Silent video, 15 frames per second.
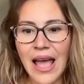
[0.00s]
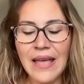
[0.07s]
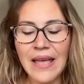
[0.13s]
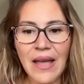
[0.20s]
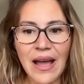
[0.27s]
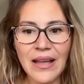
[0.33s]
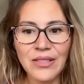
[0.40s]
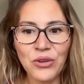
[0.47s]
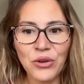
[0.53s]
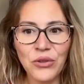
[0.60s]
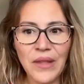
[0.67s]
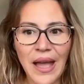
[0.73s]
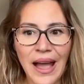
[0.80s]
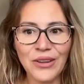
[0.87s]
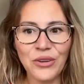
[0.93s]
and i
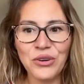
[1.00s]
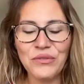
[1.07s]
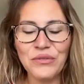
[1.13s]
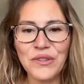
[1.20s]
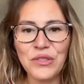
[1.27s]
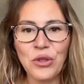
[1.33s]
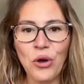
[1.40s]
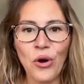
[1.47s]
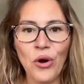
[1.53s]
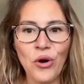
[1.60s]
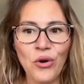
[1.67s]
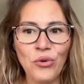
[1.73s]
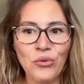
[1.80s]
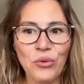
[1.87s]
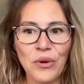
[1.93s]
don't i don't even
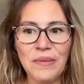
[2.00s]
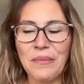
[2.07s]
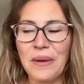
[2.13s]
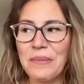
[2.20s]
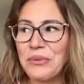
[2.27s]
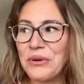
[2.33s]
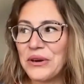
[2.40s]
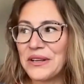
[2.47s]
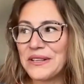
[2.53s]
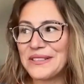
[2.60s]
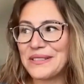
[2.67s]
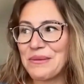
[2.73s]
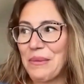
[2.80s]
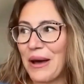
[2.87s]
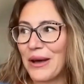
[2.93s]
know when my period
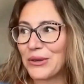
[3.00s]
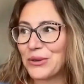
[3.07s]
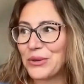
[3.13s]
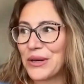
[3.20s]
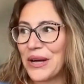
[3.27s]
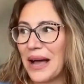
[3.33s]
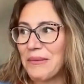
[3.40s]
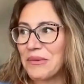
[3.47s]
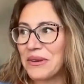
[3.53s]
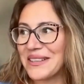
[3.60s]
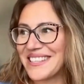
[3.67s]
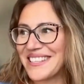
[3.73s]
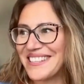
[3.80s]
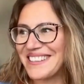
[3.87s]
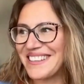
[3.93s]
is about to come
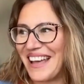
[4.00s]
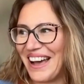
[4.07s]
because